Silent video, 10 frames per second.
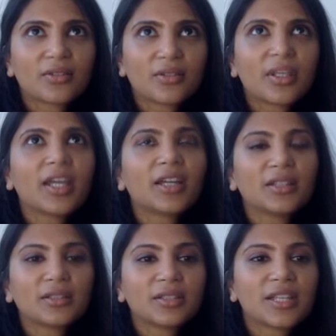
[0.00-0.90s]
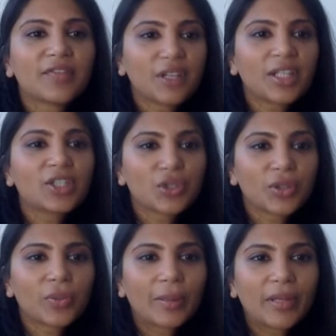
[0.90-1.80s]
Yeah, definitely do
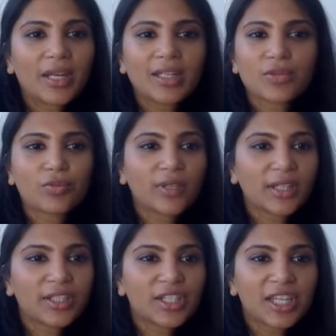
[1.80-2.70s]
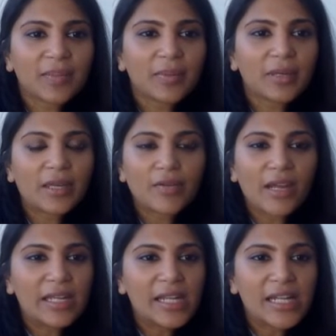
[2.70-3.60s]
the webinar. It's really cheap
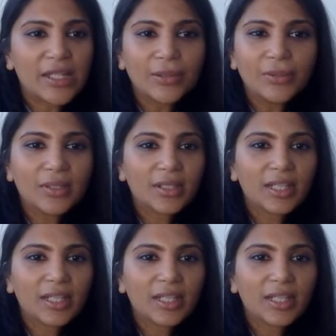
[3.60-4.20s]
right now.